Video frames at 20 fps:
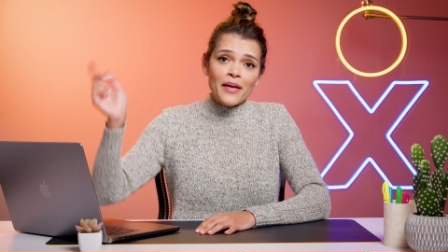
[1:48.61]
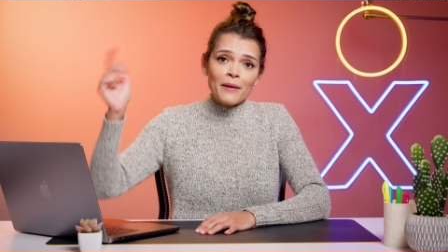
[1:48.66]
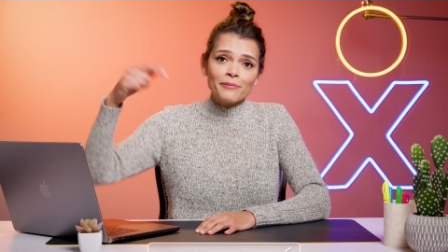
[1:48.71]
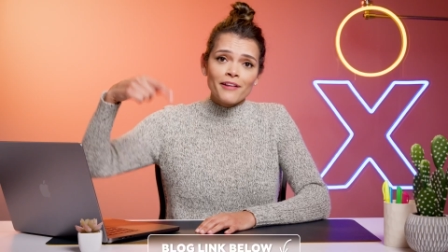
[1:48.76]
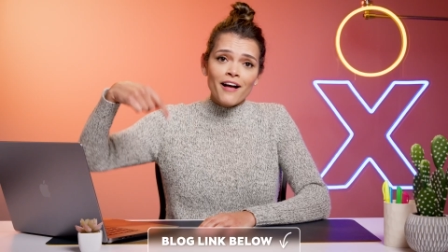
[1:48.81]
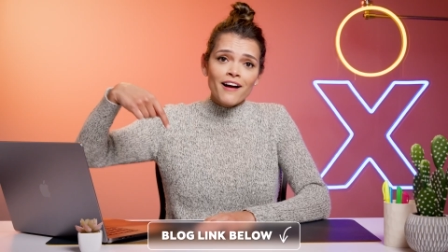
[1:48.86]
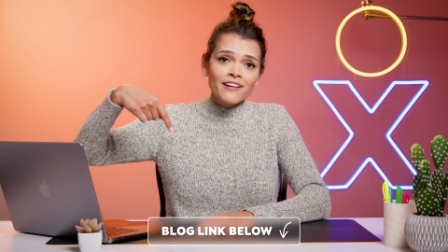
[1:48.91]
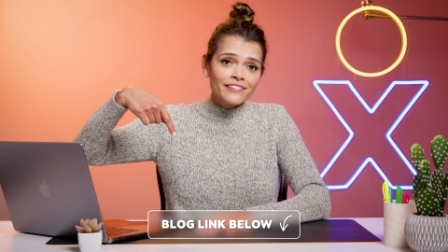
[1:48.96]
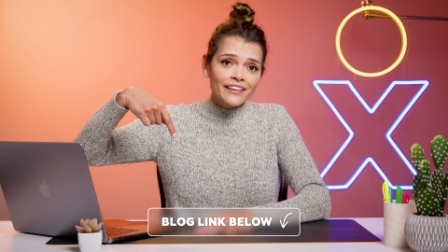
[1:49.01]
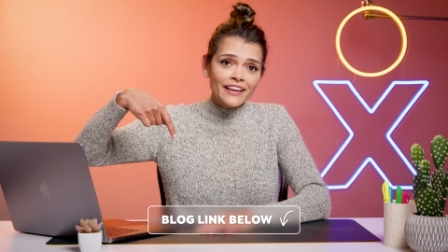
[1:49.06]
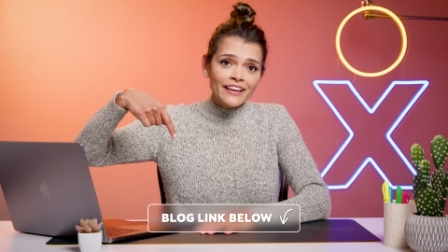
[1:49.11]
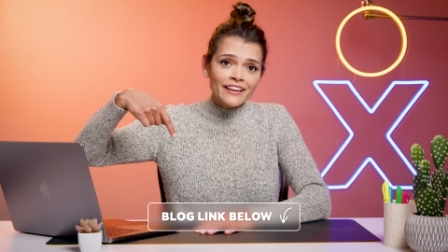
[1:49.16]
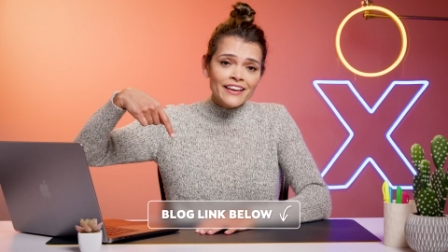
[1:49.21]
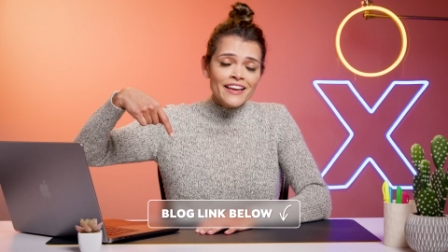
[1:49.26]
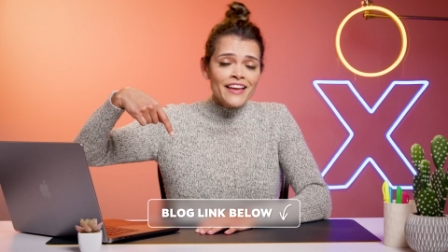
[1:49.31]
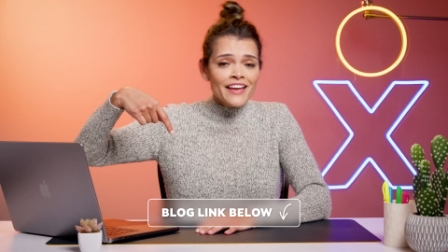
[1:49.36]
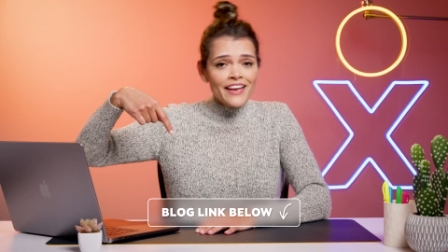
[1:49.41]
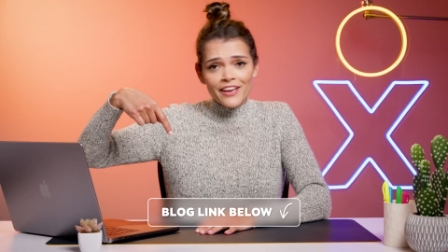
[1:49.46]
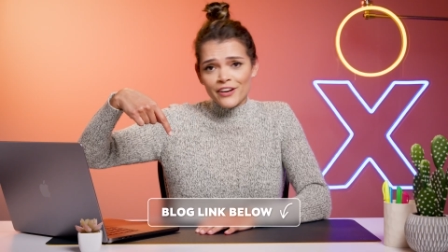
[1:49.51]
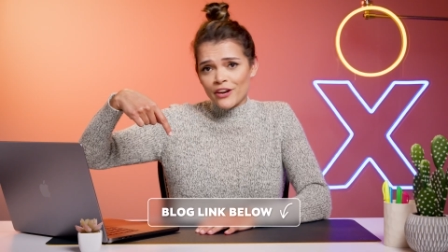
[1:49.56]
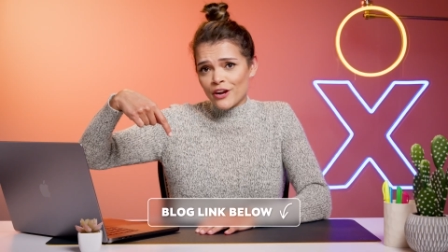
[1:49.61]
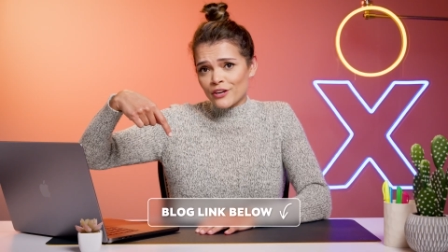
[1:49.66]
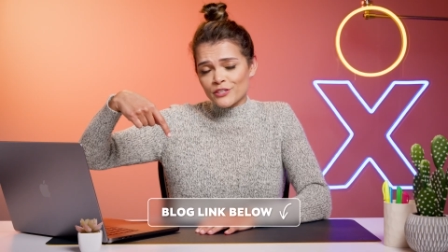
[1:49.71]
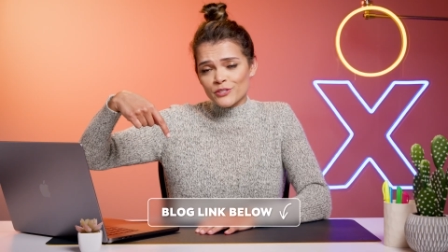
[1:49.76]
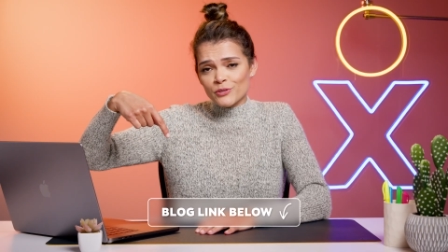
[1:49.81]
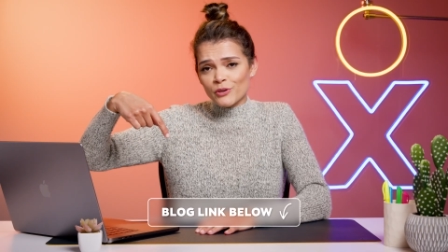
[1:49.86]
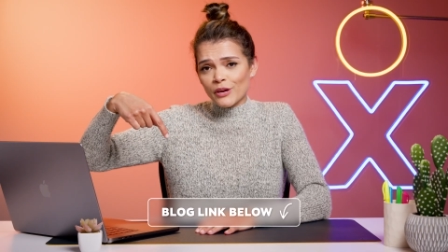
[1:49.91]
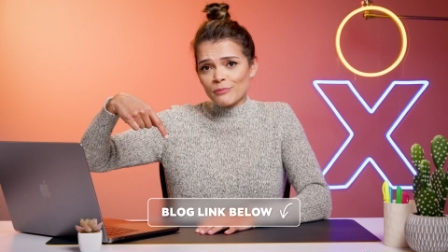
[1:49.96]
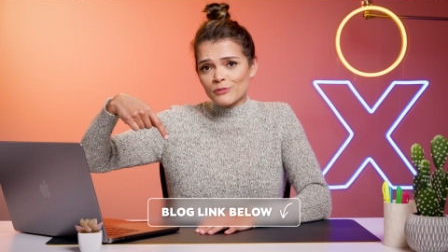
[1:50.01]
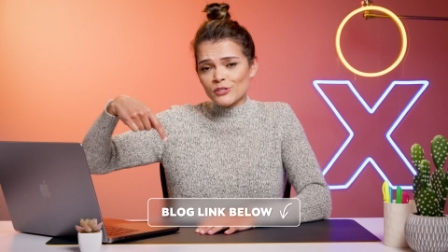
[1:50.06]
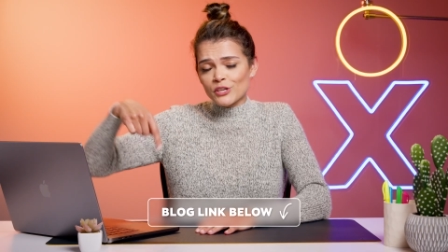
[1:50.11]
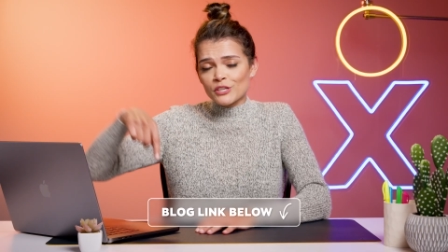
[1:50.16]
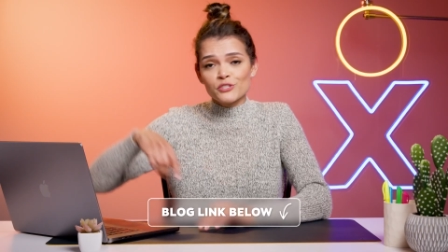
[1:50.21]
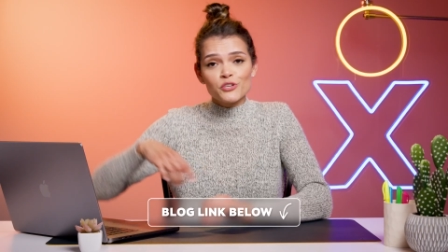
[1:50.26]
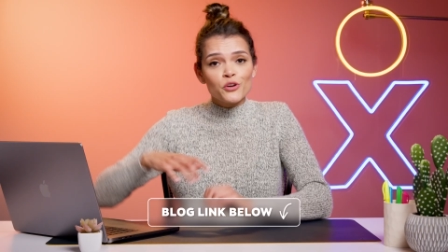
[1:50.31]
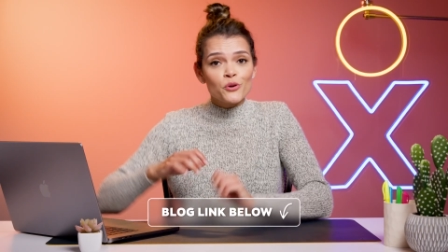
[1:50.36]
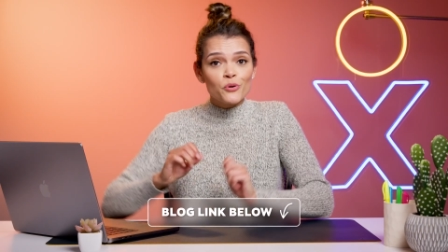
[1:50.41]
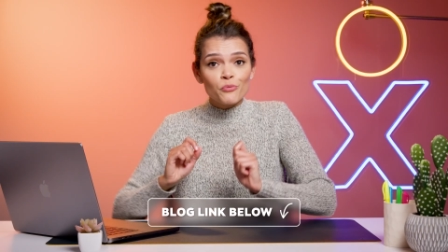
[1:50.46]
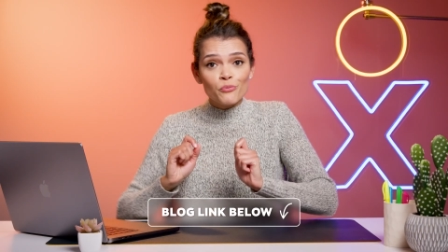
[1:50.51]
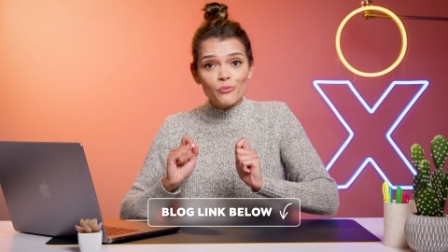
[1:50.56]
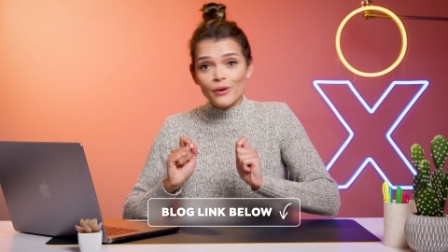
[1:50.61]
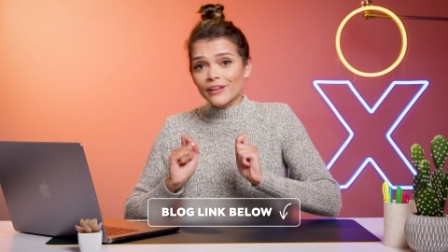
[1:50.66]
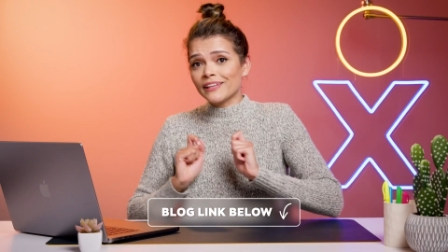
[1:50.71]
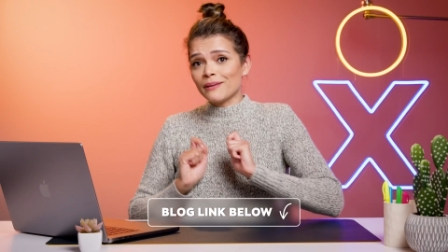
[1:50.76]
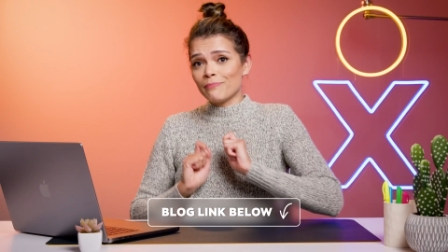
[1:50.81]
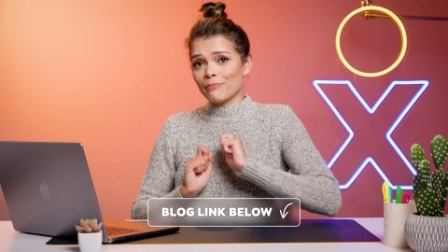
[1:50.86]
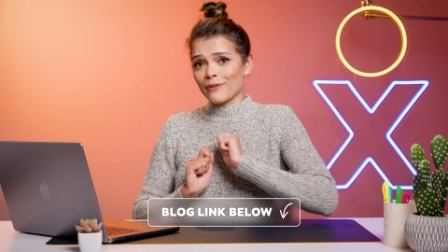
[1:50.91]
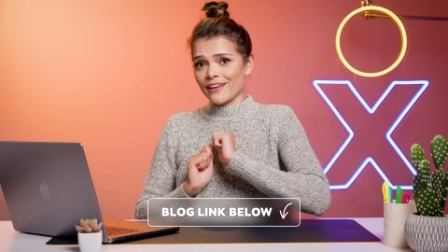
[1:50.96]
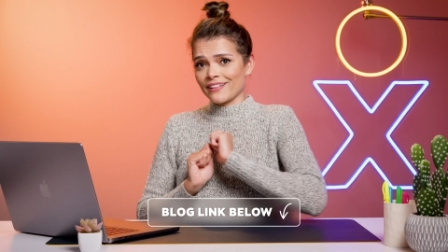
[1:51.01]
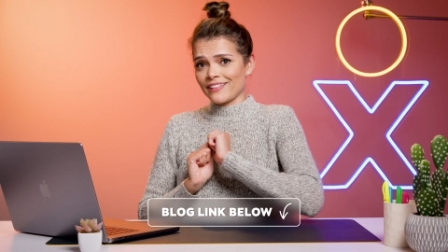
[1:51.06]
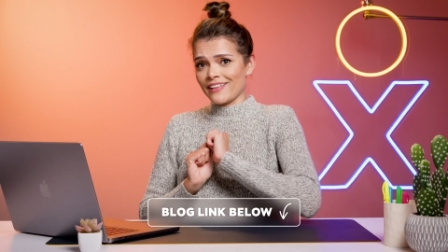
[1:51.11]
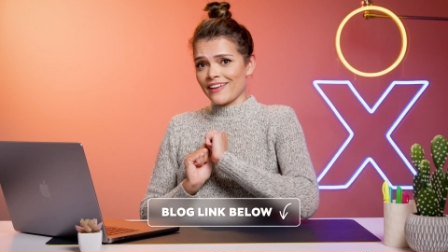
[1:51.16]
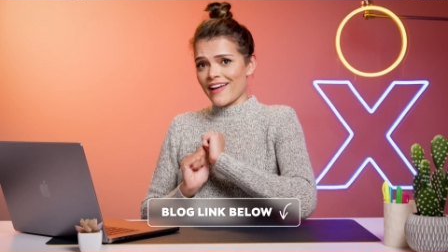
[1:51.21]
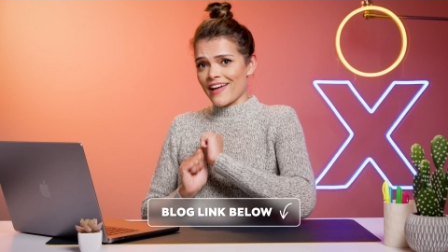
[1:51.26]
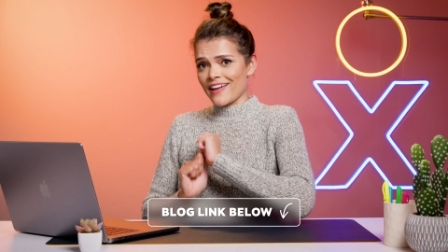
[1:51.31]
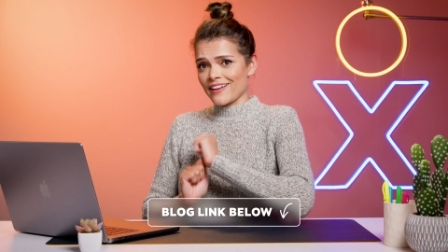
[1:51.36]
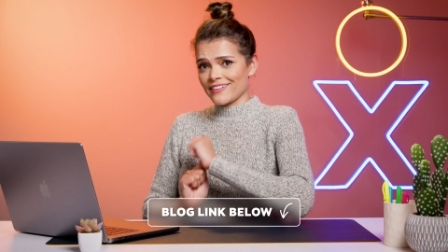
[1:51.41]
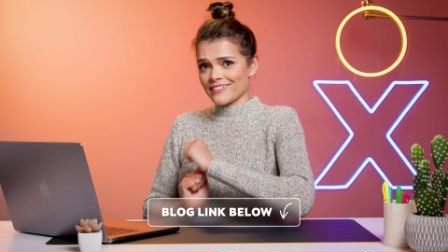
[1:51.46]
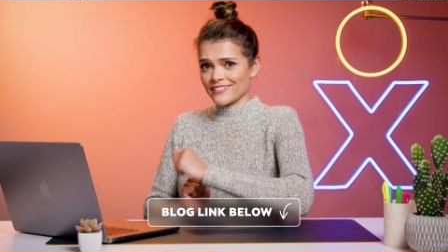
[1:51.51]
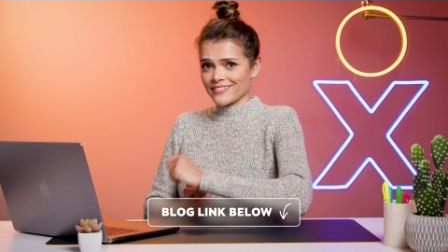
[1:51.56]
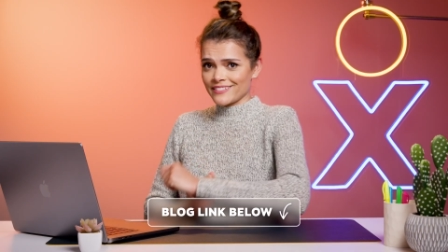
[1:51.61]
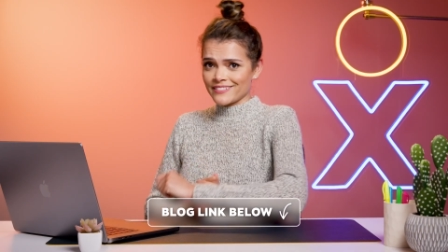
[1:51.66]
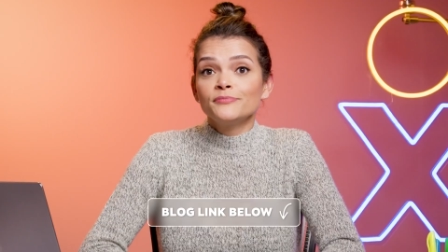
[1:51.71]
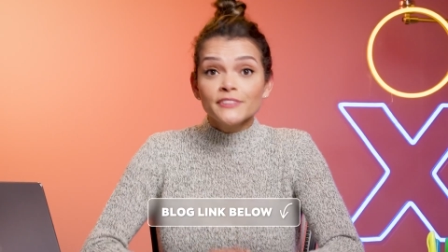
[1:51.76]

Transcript: that blog link in our description to really break the ice.